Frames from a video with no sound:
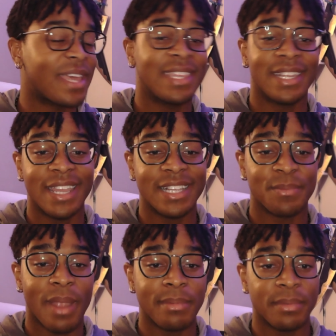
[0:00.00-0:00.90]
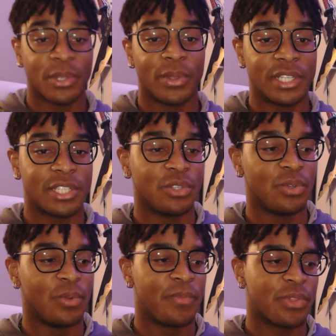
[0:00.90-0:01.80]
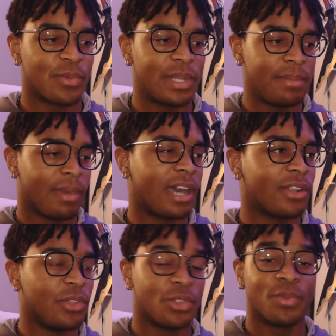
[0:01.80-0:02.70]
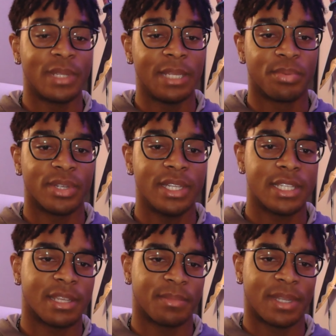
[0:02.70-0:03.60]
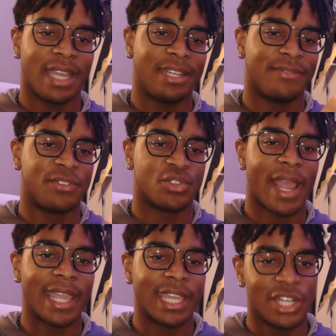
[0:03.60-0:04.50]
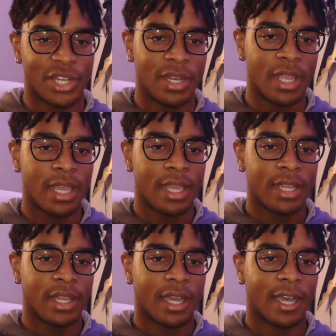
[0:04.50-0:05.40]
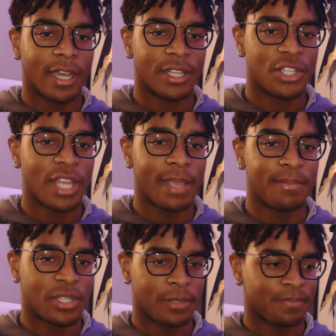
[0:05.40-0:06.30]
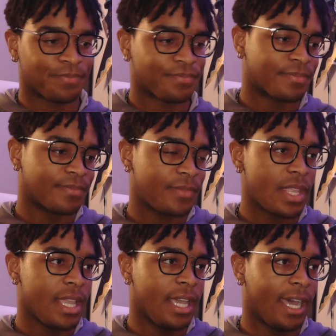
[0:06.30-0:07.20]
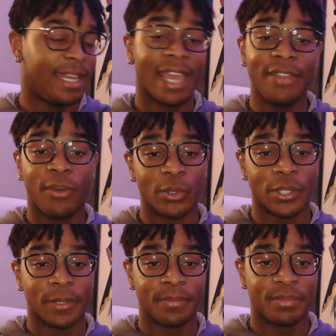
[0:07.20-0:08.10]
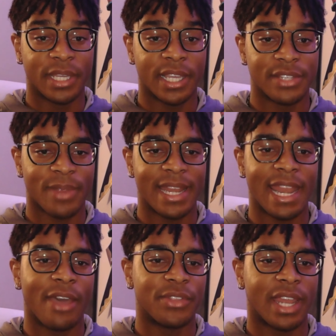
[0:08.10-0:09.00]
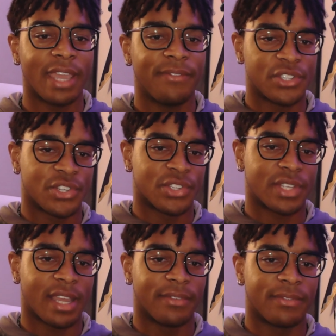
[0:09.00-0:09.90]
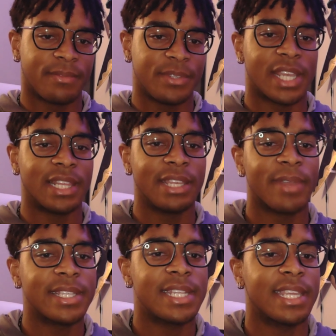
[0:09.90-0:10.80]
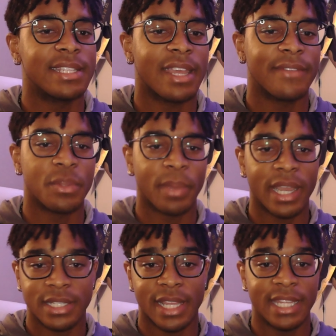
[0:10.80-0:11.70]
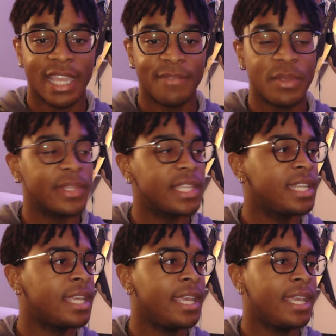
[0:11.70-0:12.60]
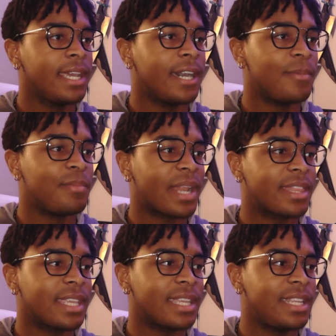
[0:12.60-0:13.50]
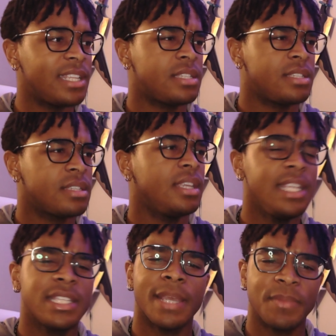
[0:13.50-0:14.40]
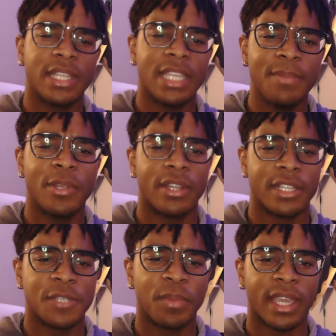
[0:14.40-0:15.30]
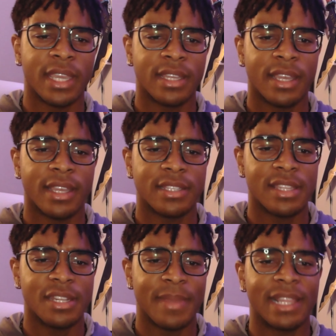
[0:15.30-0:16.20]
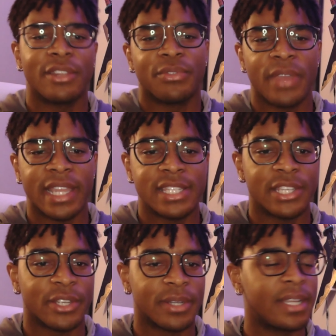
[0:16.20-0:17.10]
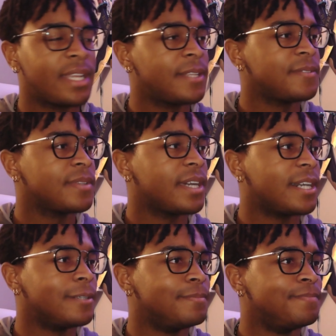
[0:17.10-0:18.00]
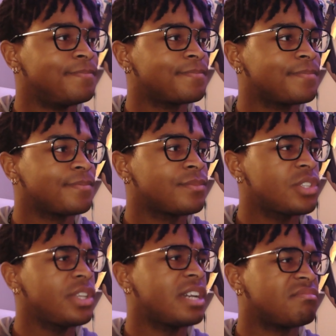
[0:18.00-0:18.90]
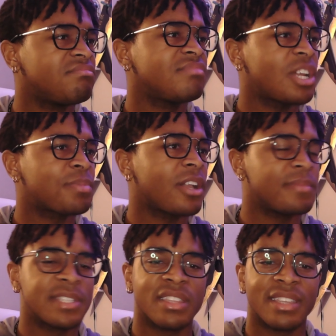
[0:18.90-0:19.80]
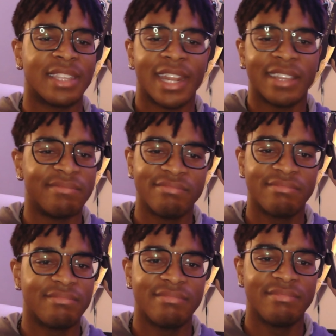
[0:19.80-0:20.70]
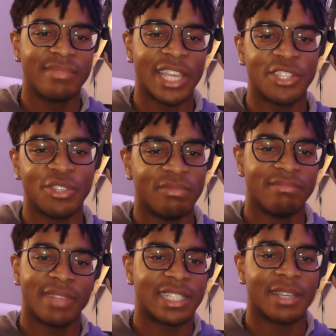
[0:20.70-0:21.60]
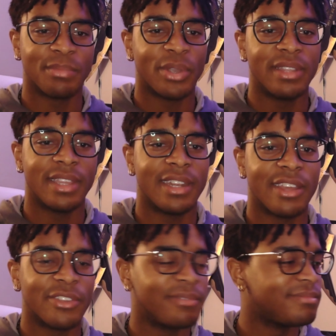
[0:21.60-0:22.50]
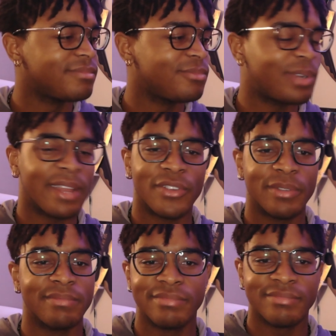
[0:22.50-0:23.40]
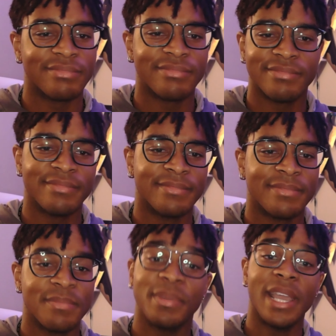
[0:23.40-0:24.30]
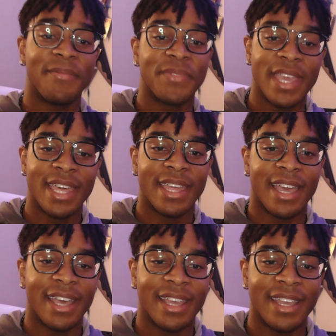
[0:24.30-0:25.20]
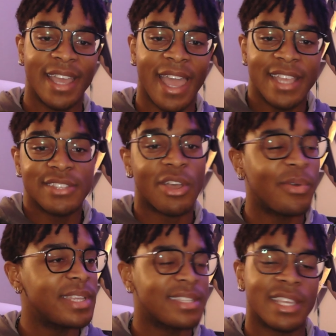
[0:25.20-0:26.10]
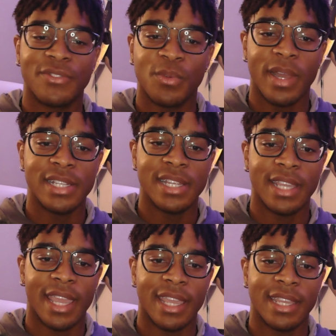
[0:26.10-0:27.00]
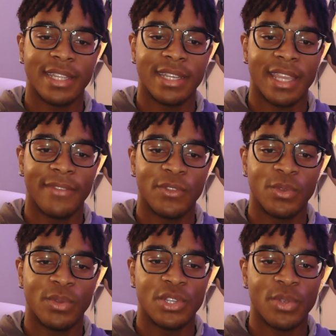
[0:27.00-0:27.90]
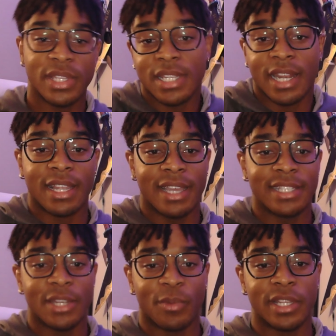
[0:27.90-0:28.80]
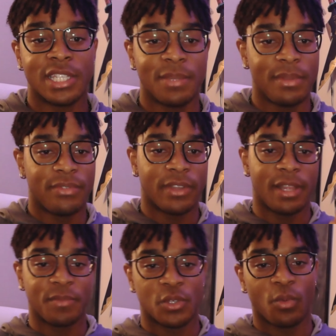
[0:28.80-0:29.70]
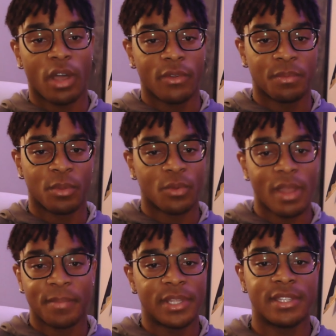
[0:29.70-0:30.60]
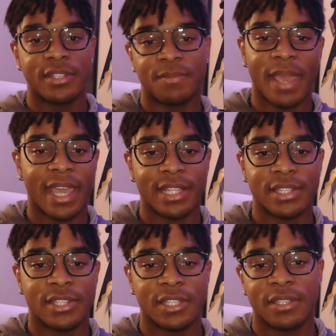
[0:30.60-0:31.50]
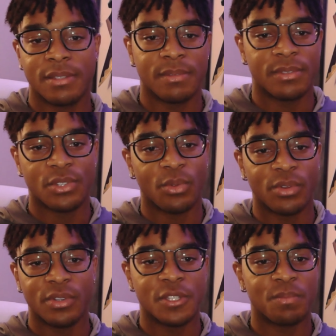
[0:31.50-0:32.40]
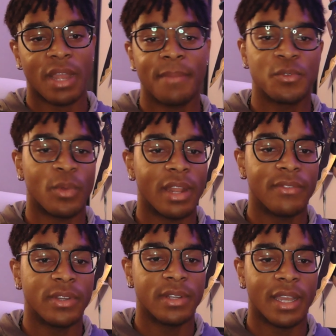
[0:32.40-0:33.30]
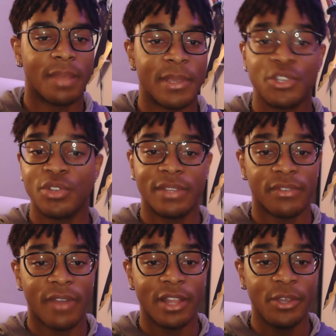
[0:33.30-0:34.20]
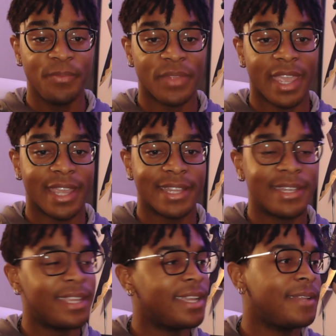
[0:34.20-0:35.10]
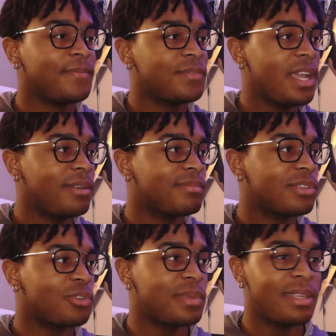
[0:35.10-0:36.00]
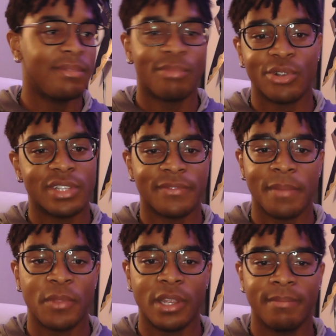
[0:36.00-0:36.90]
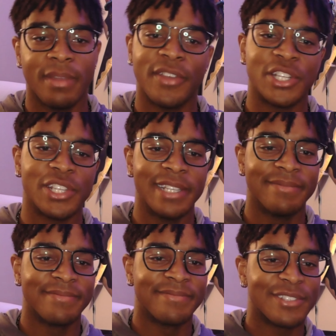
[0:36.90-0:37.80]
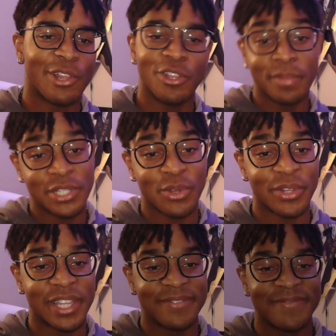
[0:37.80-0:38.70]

think next I'm probably going to 3D model and 3D print some kind of dragon shaped knife holder, because right now the knife is just kind of gently resting inside of the box that he gave me with it, but I think it needs something to keep it on display, something to make it a little fancier. So yeah, that'll probably be something that I get to at some point in another whenever. But yeah, as always, thanks for watching, and if you enjoyed this kind of content and want to see me fill up this wall with more weapons, masks, swords, props, whatever, make sure you leave a follow, and yeah, there'll be more stuff up there eventually, slowly but surely.